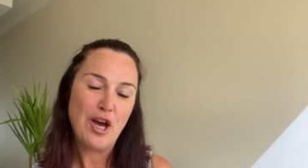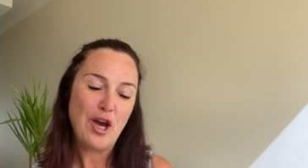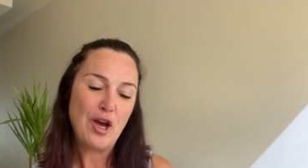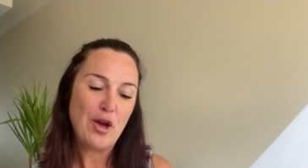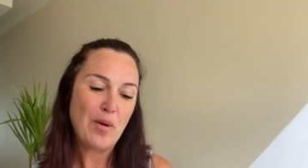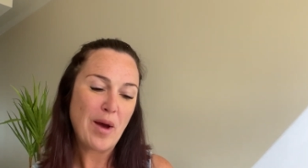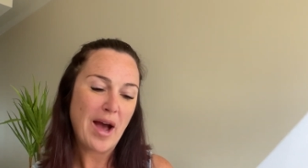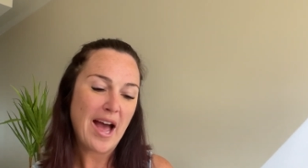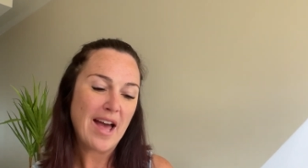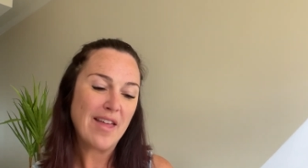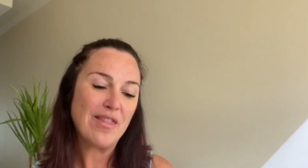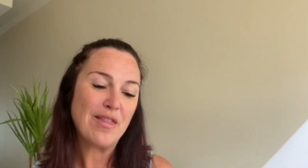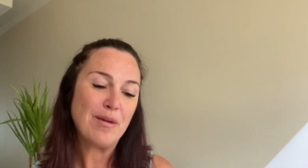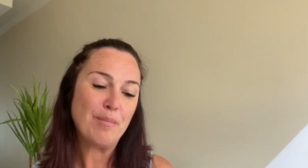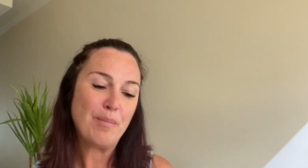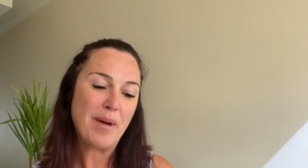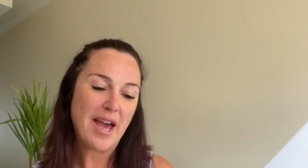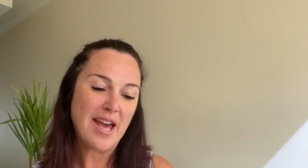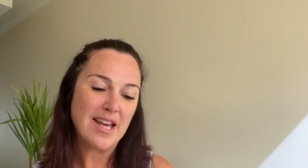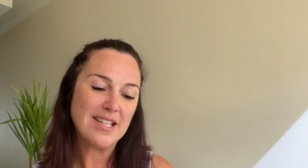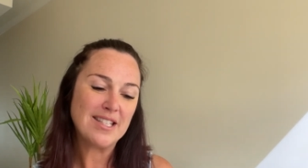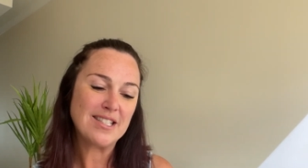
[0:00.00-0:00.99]
who at the
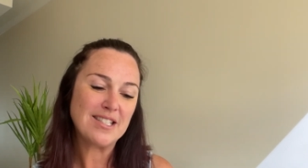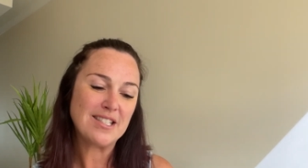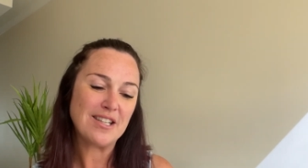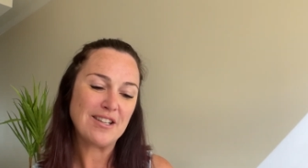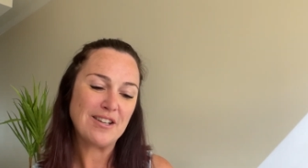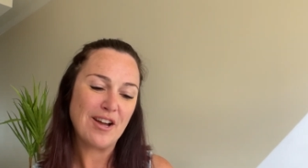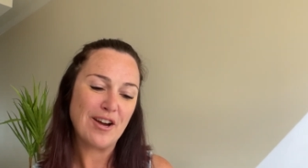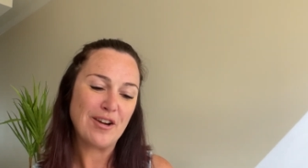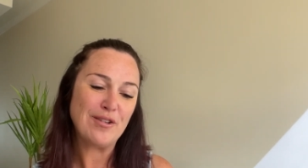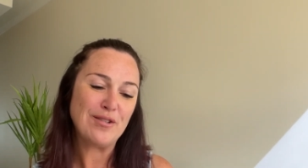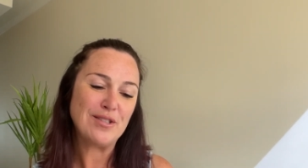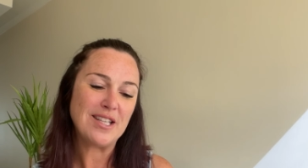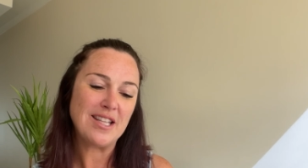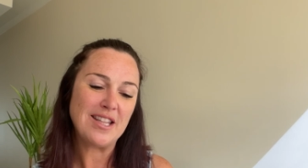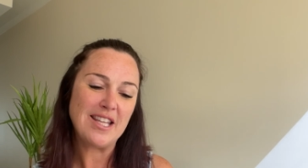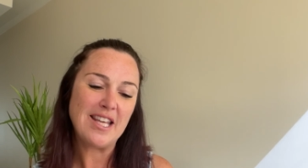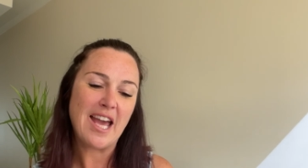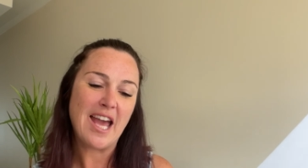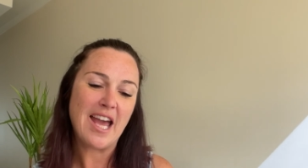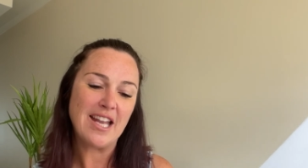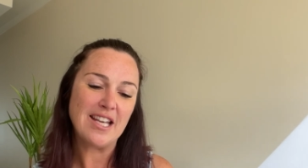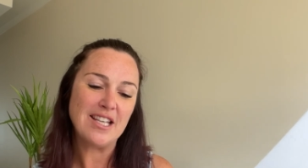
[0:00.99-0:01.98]
best knows in
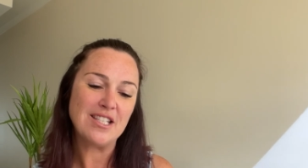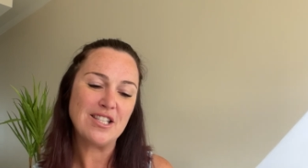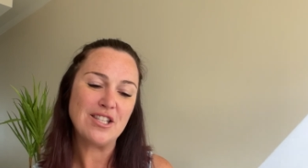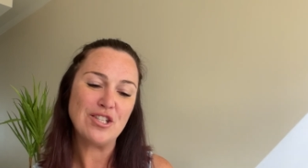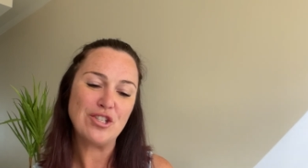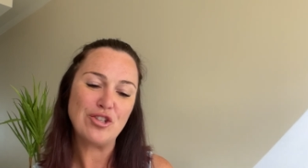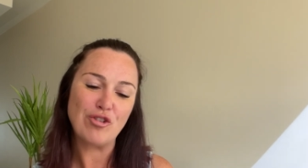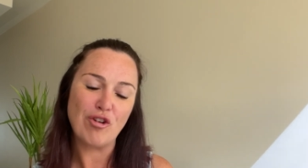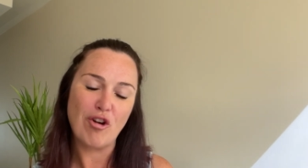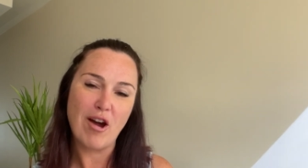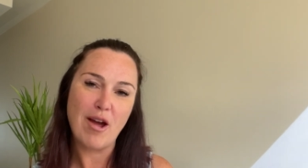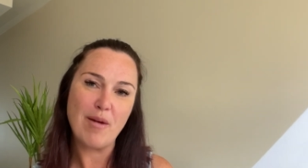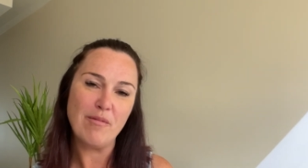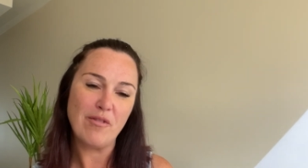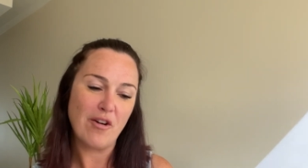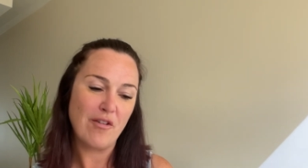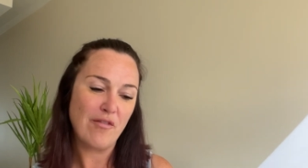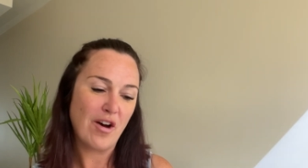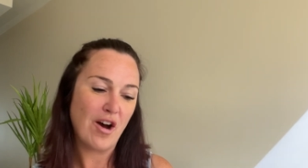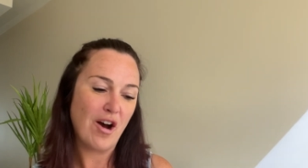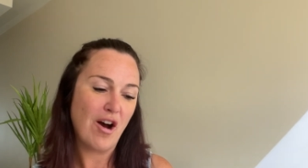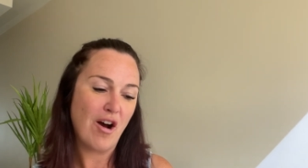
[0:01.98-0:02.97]
the end the triumph
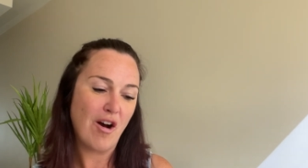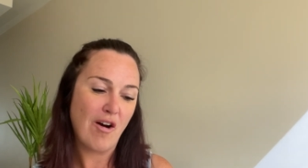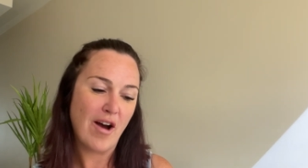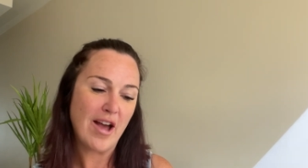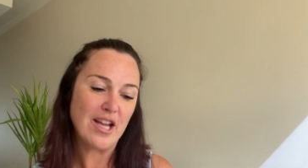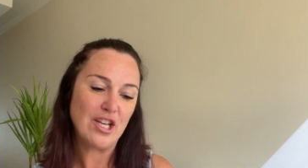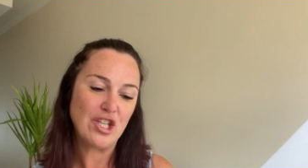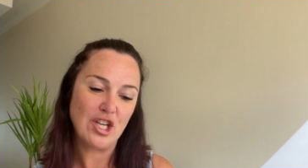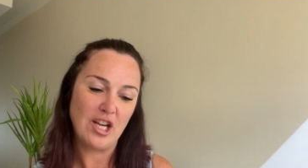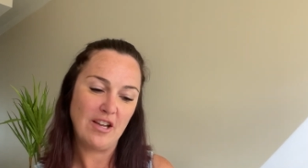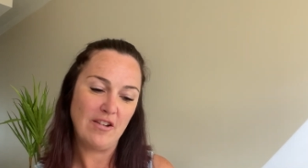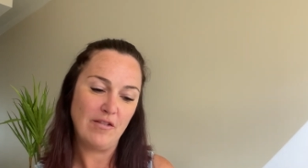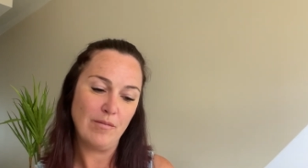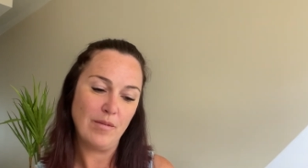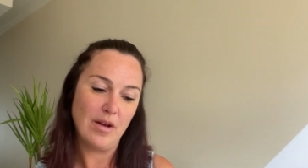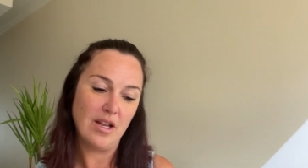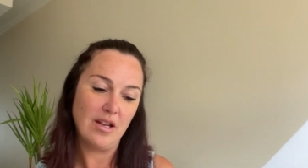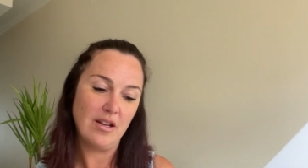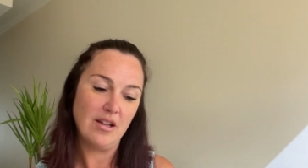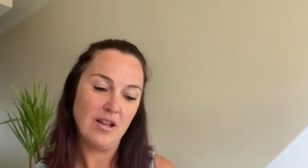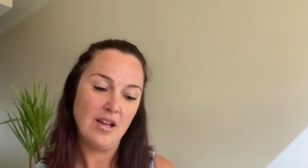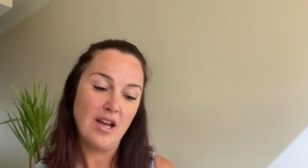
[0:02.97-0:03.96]
of a high
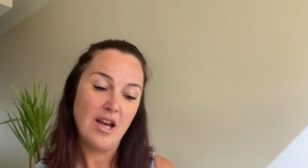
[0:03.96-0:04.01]
achievement,